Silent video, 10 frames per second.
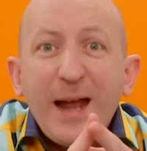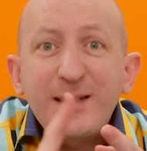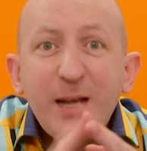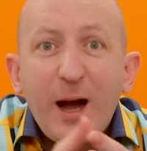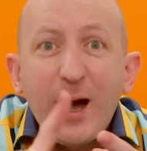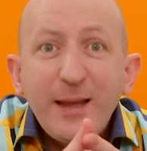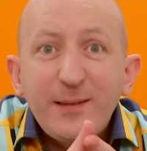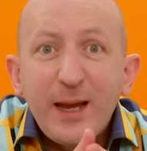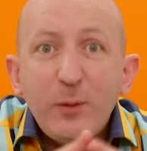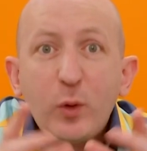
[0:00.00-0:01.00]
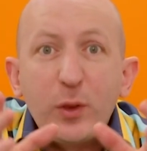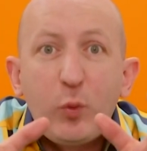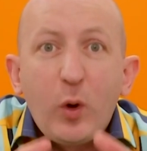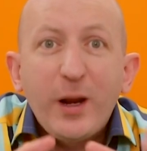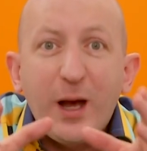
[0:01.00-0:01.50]
That ties in
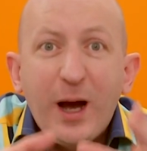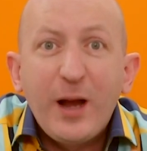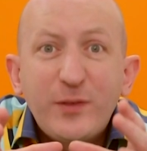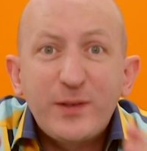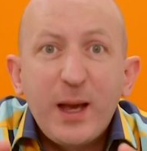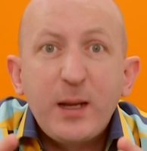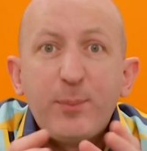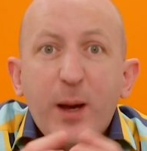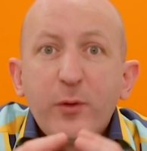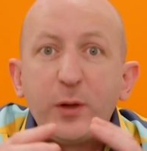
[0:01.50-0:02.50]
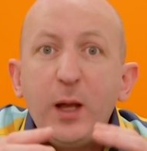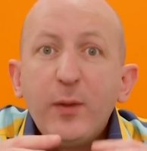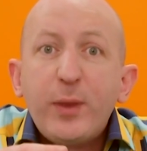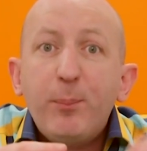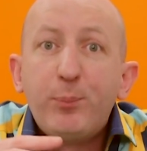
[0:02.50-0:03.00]
with what I've said about
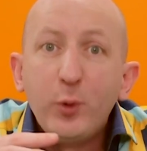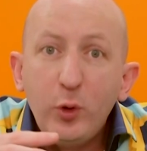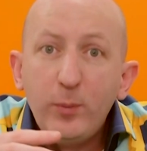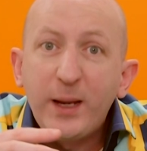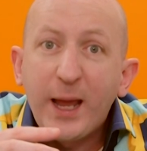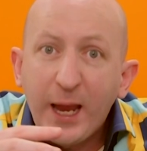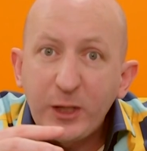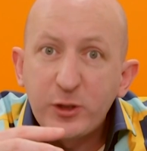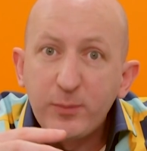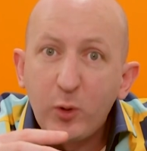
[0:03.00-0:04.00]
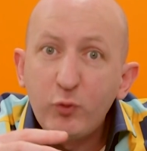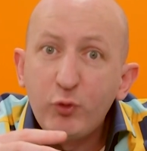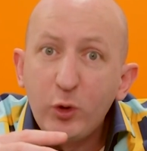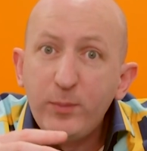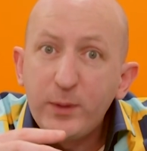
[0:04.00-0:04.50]
the boom in
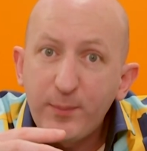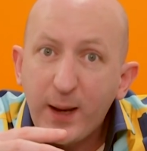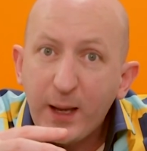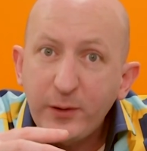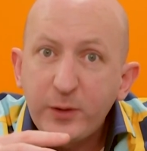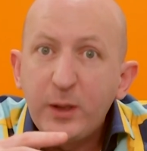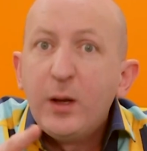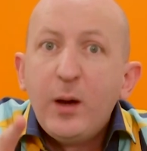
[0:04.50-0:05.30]
HMO room demand,